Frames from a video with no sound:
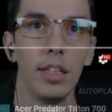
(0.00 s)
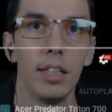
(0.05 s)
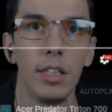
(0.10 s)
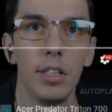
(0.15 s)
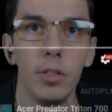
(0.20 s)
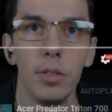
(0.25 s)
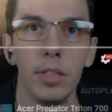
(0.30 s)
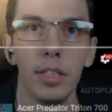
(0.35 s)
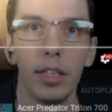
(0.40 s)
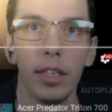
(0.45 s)

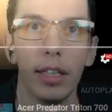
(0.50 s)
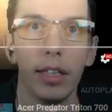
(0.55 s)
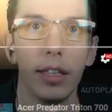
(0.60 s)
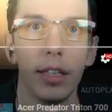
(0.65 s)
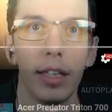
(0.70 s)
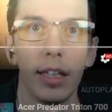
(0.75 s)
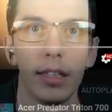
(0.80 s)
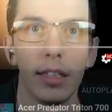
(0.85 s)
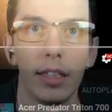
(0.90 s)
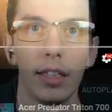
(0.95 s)
using it
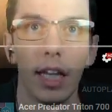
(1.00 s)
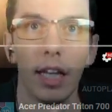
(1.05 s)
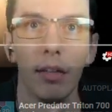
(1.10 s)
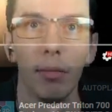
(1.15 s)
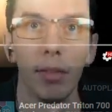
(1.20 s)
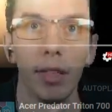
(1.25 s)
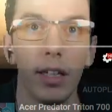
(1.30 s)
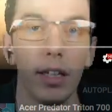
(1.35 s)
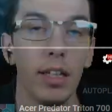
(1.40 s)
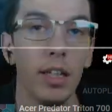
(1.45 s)
as a
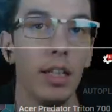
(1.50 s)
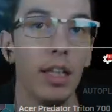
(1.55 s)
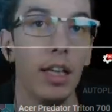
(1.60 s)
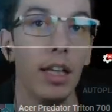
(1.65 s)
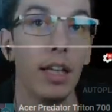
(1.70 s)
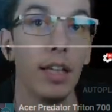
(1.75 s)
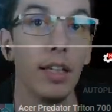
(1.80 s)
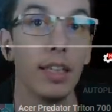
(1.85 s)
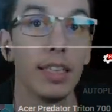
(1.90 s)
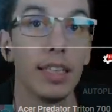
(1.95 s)
tablet.
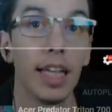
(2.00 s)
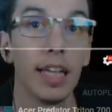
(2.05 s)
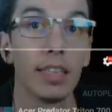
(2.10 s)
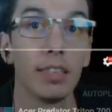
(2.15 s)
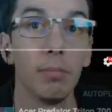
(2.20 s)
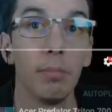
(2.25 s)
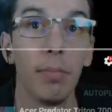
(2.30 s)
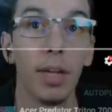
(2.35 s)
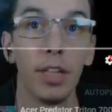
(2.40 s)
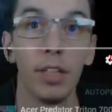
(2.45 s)
This has
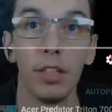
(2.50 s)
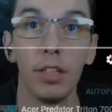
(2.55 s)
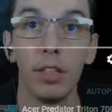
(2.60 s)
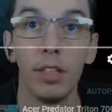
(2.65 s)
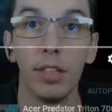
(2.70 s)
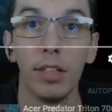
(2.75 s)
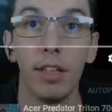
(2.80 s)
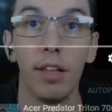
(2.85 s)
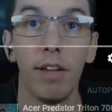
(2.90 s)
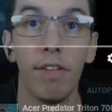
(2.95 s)
metal